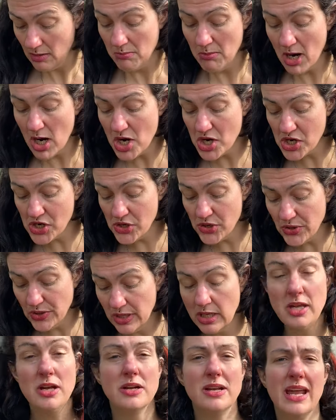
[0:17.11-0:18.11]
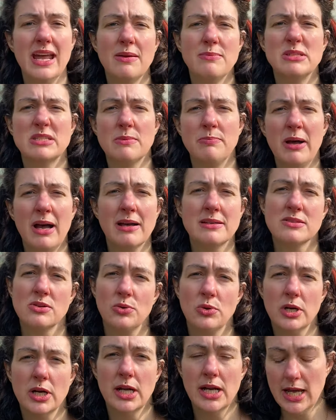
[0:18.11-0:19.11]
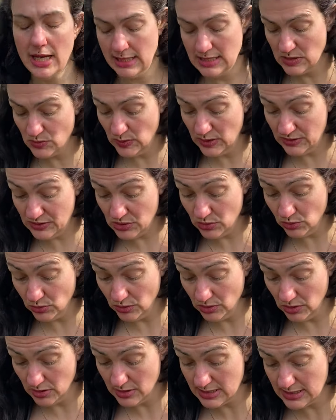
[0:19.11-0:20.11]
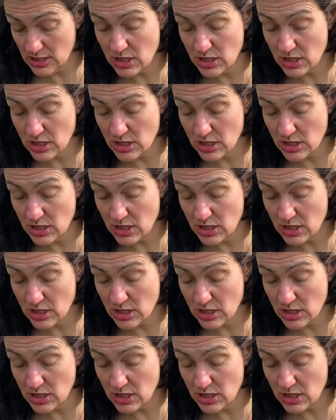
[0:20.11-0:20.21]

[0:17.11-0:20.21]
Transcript: Margo, your name is a box organized with tools,